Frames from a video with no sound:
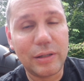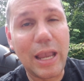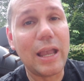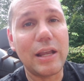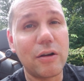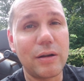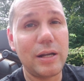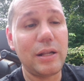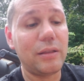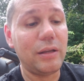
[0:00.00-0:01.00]
can't hear
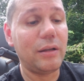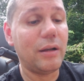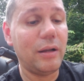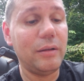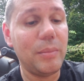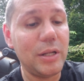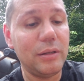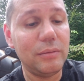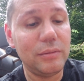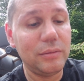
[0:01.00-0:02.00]
anything. I
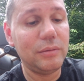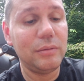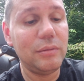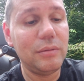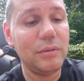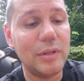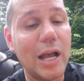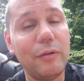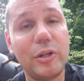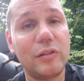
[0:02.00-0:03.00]
mean,
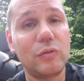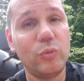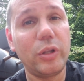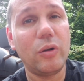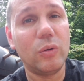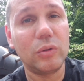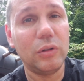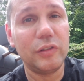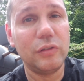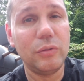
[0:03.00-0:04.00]
that gets really old to
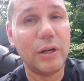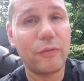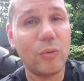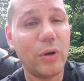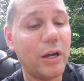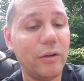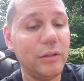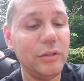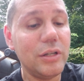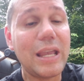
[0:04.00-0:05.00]
listen to after a while,
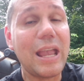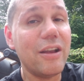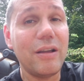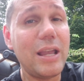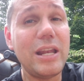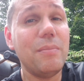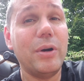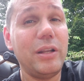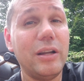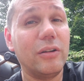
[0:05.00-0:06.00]
and then you can't hear
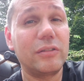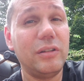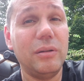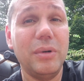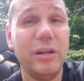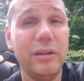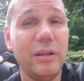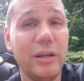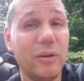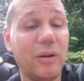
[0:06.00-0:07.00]
anybody else in the mud
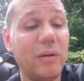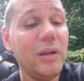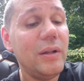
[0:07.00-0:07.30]
at all.